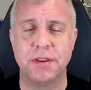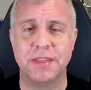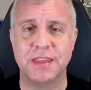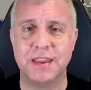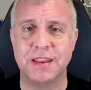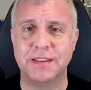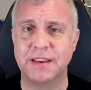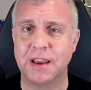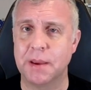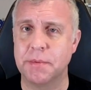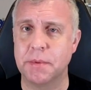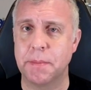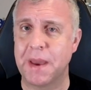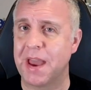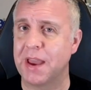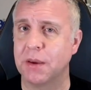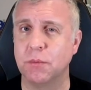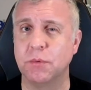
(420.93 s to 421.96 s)
the time the
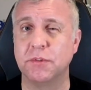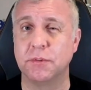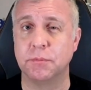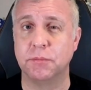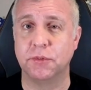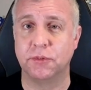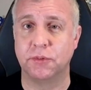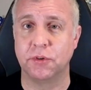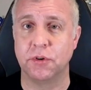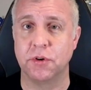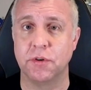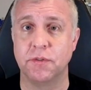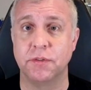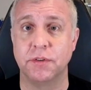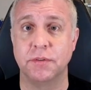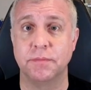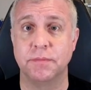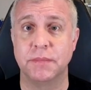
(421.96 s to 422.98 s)
packet was
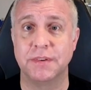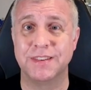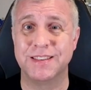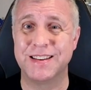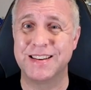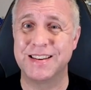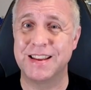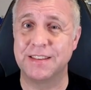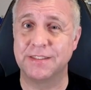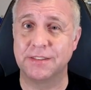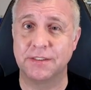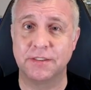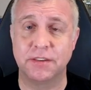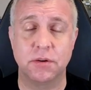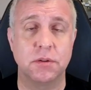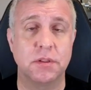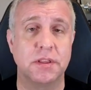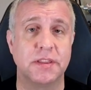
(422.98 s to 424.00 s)
observed, it's not
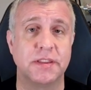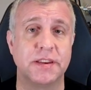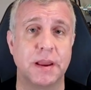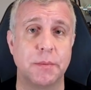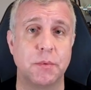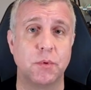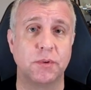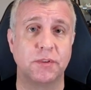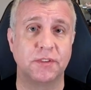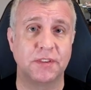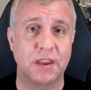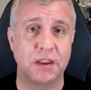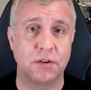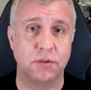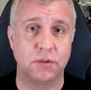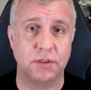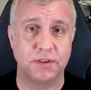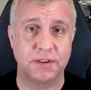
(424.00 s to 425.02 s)
necessarily the time it was
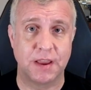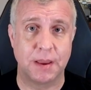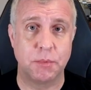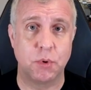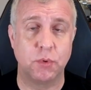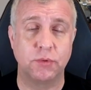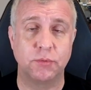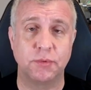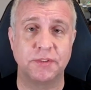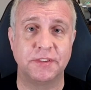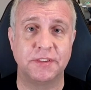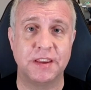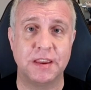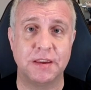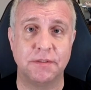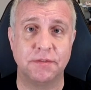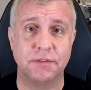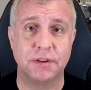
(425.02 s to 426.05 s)
sent or the time it was
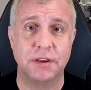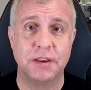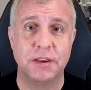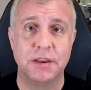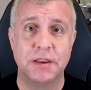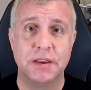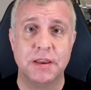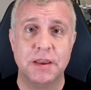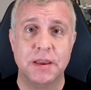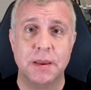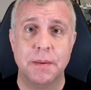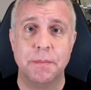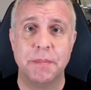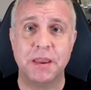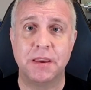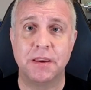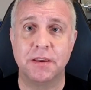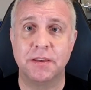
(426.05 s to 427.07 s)
received.
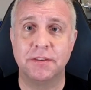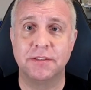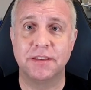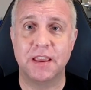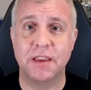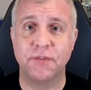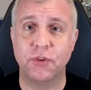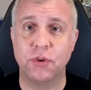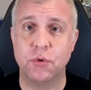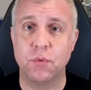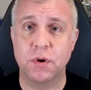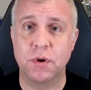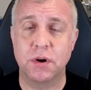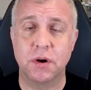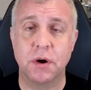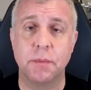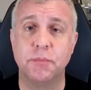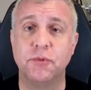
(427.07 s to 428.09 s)
Because if you
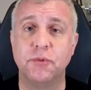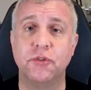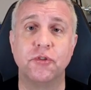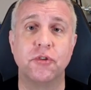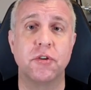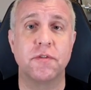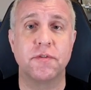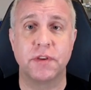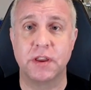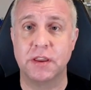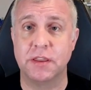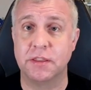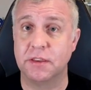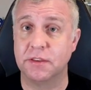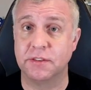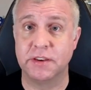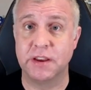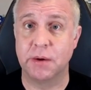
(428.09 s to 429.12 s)
are observing
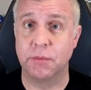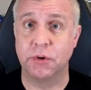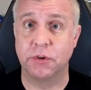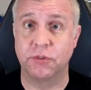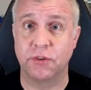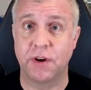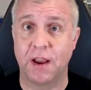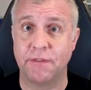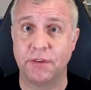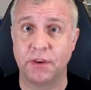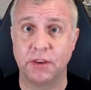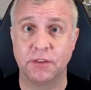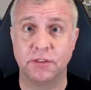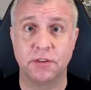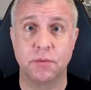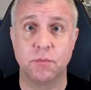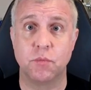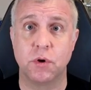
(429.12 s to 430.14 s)
this network traffic
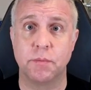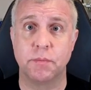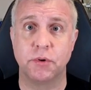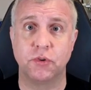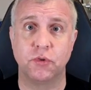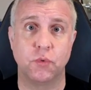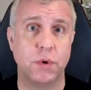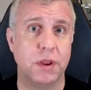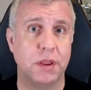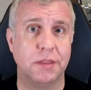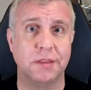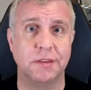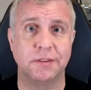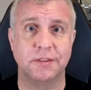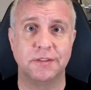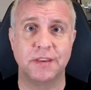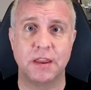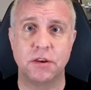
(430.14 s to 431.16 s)
somewhere between the
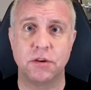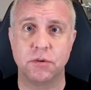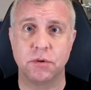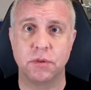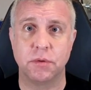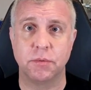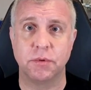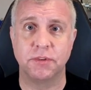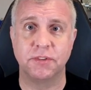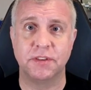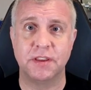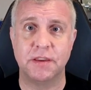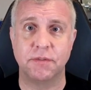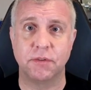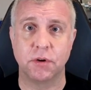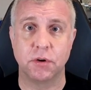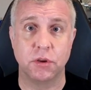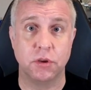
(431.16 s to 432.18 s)
sender and the
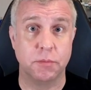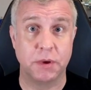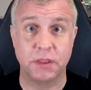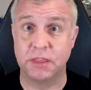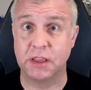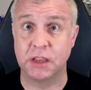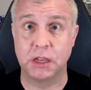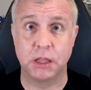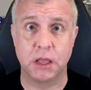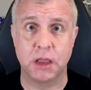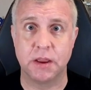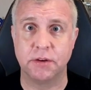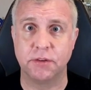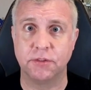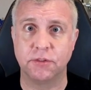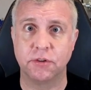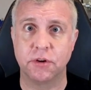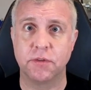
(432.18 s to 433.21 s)
receiver, you might think client
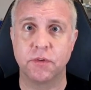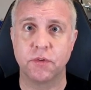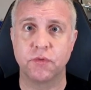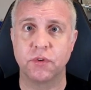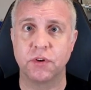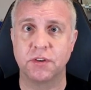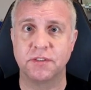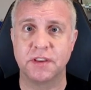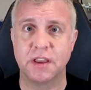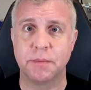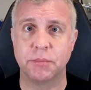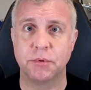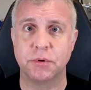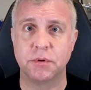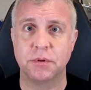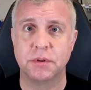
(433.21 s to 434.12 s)
and server, for example,